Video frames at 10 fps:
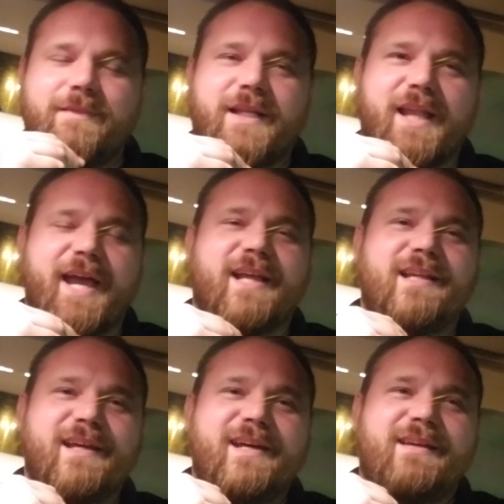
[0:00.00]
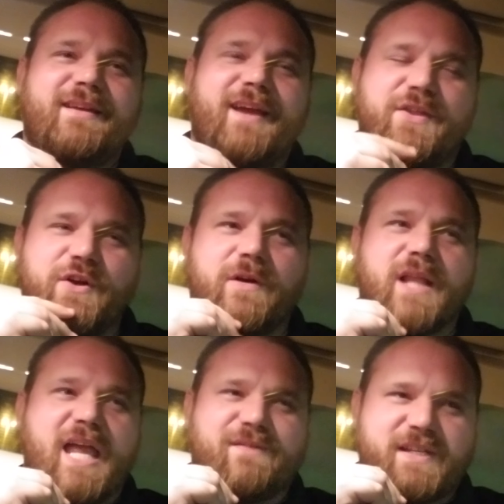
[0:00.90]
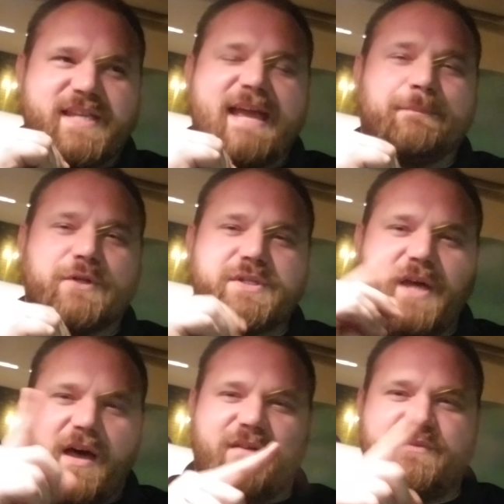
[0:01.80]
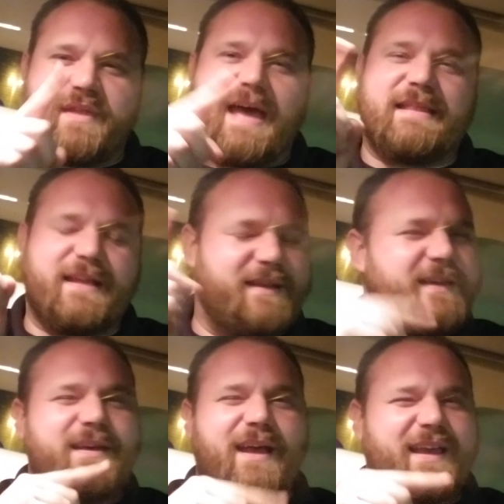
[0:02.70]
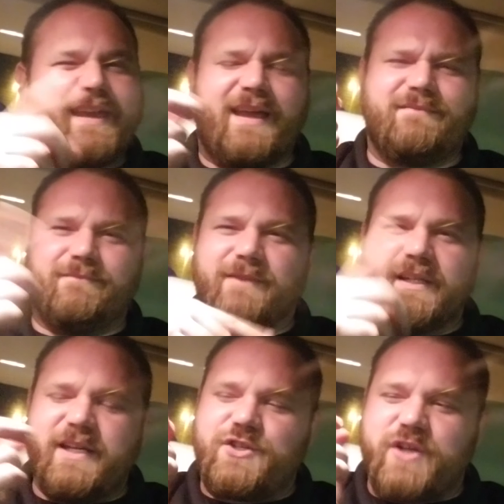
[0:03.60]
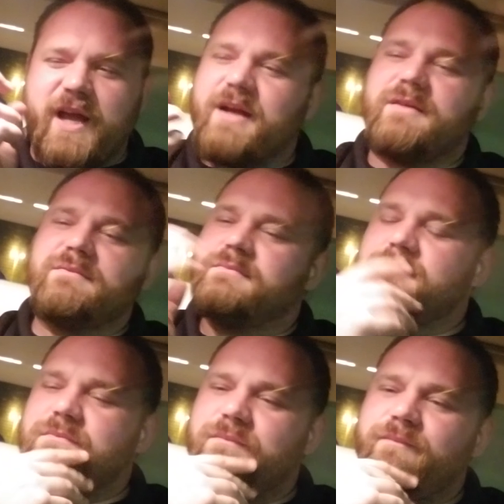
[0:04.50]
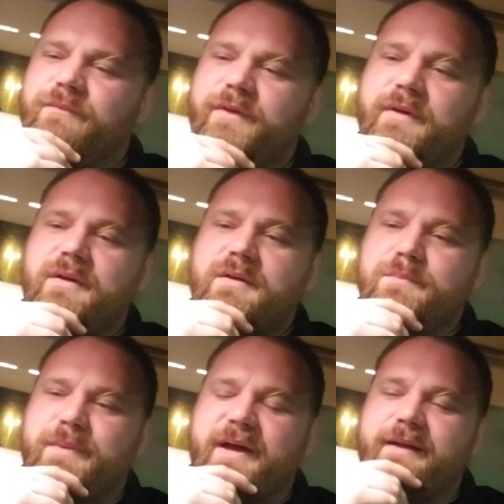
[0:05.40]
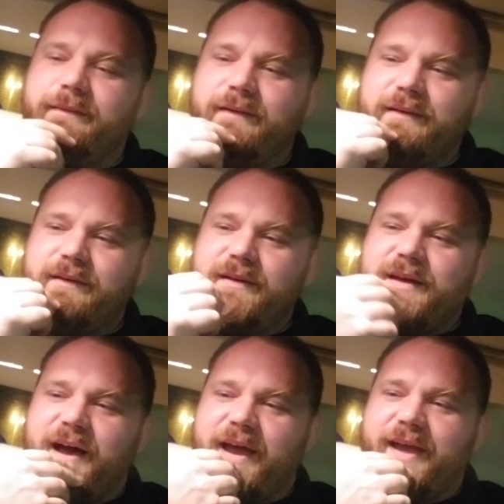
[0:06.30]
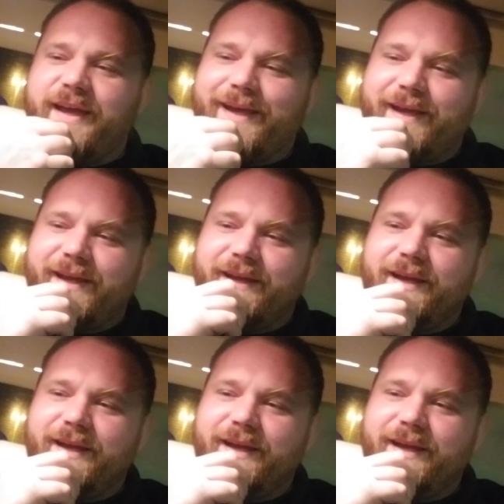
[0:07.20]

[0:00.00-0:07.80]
Like yeah, there are a lot of examples of that that I can't really share, but I